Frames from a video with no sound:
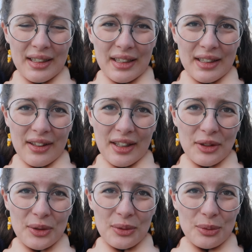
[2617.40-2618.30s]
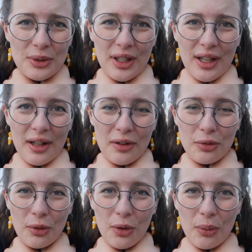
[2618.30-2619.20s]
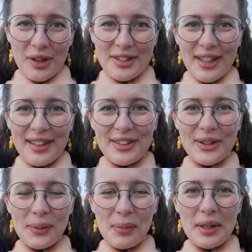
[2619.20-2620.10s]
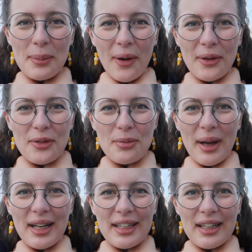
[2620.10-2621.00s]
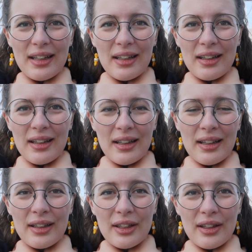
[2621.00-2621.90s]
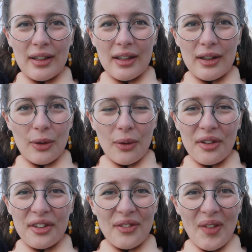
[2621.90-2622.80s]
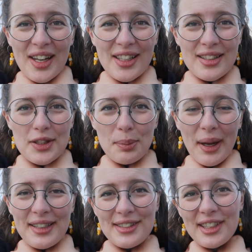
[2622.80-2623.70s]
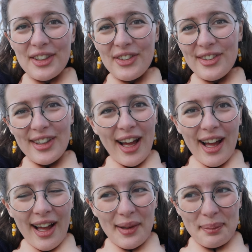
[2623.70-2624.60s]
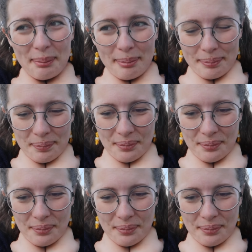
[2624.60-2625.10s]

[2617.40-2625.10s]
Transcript: uh, thank you uh, for wanting to be a part of my little uh, corner, my little space here. Um,